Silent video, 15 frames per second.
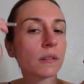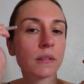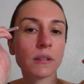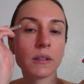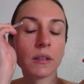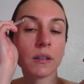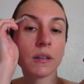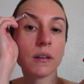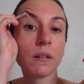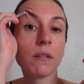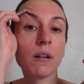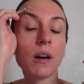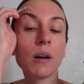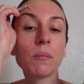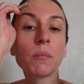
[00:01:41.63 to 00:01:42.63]
You can go
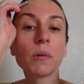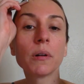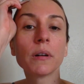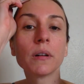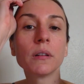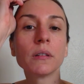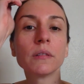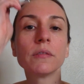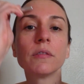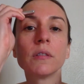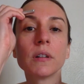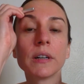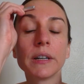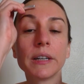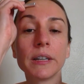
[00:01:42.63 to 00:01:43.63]
upward on the
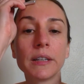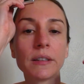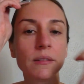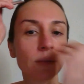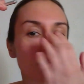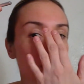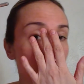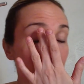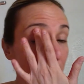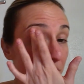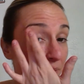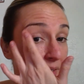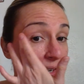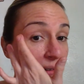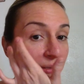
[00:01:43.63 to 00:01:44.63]
forehead. Whoop,
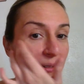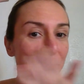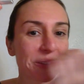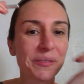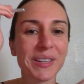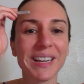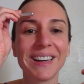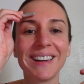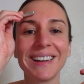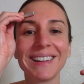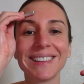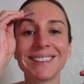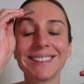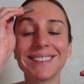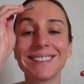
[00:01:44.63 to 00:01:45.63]
careful of the
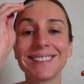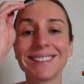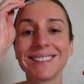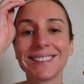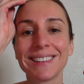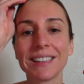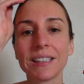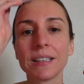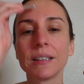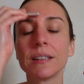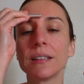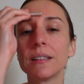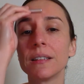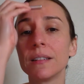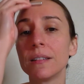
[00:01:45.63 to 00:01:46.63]
eye.
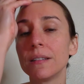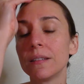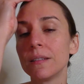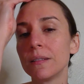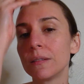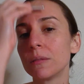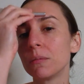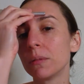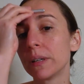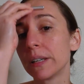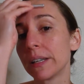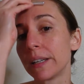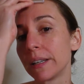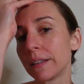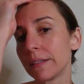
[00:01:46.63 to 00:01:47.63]
All the
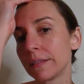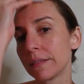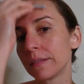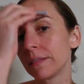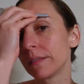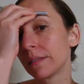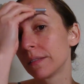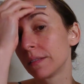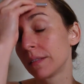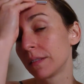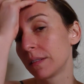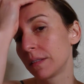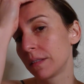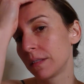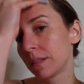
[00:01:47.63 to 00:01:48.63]
way
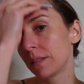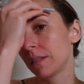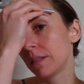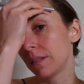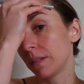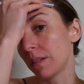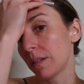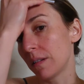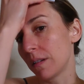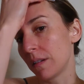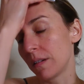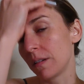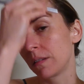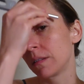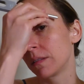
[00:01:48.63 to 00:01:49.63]

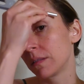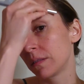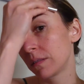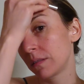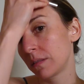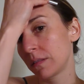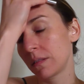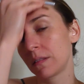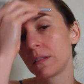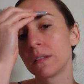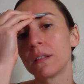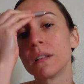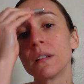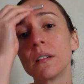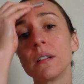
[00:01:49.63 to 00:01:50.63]
along
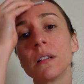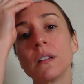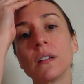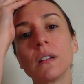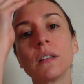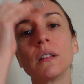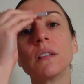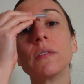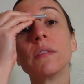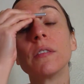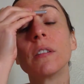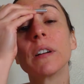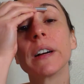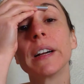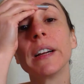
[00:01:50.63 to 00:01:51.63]
the
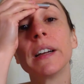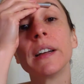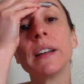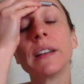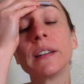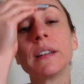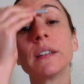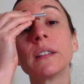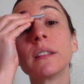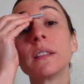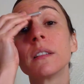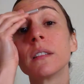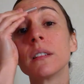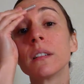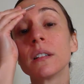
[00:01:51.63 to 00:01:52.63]
forehead.
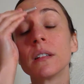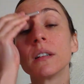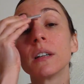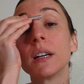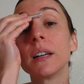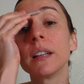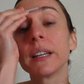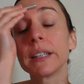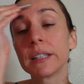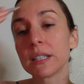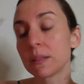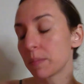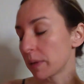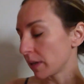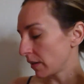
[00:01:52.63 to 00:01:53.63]
I like to
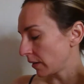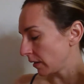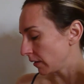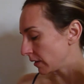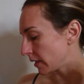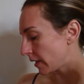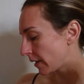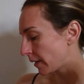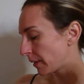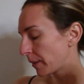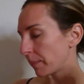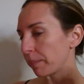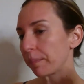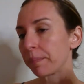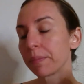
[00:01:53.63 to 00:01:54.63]
spend a little
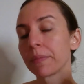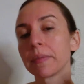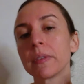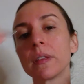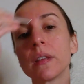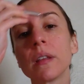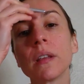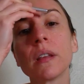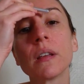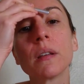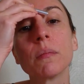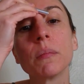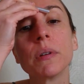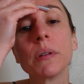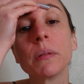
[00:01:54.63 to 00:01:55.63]
time
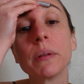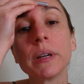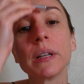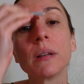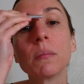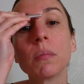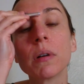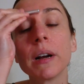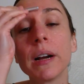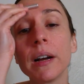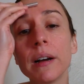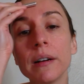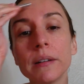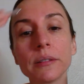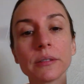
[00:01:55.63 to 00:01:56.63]
between the
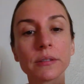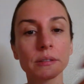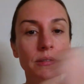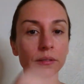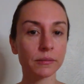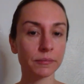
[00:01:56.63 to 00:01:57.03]
brows.